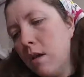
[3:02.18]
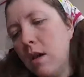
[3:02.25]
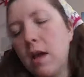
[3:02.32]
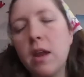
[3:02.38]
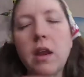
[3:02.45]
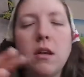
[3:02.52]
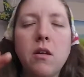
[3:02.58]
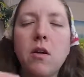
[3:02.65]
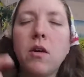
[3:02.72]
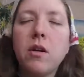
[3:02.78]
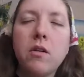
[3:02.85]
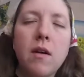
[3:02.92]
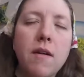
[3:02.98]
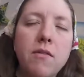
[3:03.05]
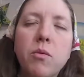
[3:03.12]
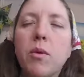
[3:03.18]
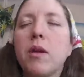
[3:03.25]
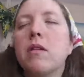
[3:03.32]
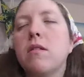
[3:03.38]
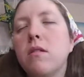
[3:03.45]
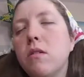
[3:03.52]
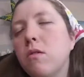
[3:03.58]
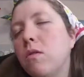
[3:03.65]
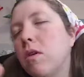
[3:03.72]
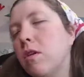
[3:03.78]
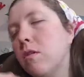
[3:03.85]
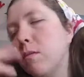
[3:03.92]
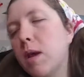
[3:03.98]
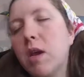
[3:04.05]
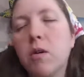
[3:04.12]
And I know you don't have to wait till the new
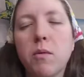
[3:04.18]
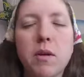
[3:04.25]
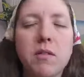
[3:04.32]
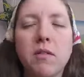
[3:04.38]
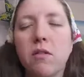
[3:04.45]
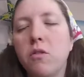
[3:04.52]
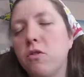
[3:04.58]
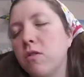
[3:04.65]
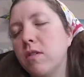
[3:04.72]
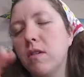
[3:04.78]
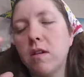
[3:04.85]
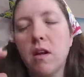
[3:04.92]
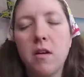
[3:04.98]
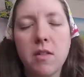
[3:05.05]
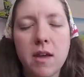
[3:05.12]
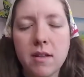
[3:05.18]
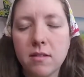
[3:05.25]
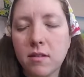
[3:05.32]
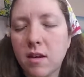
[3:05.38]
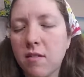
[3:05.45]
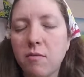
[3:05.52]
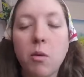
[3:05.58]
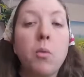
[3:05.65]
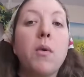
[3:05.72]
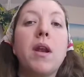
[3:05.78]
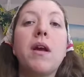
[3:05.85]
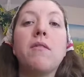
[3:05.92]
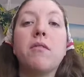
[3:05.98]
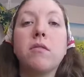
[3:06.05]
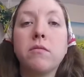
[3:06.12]
year to make your resolutions and all that stuff, but
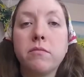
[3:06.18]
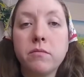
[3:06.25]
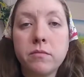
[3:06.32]
whatever.